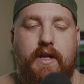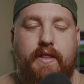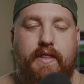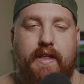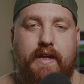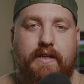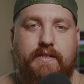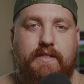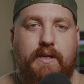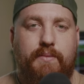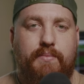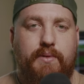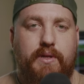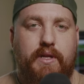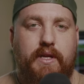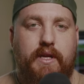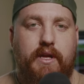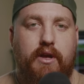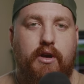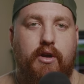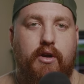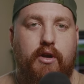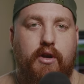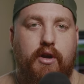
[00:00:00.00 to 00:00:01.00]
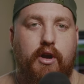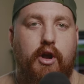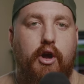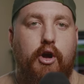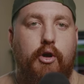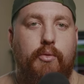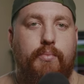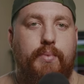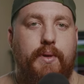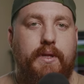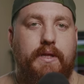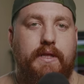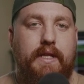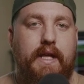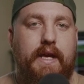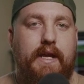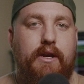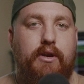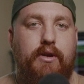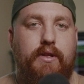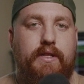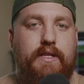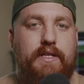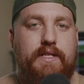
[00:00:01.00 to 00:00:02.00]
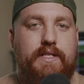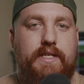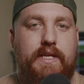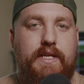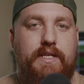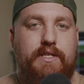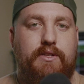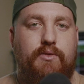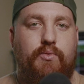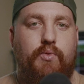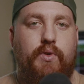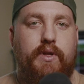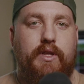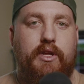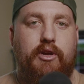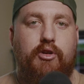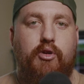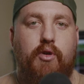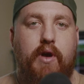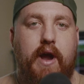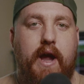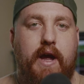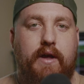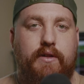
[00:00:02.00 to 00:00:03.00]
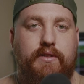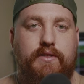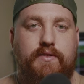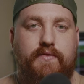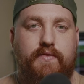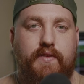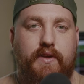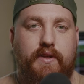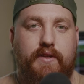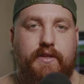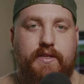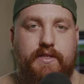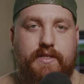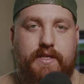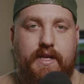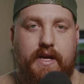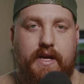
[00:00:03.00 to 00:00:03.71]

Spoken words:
that typically aren't open later in the season when the crowds fill the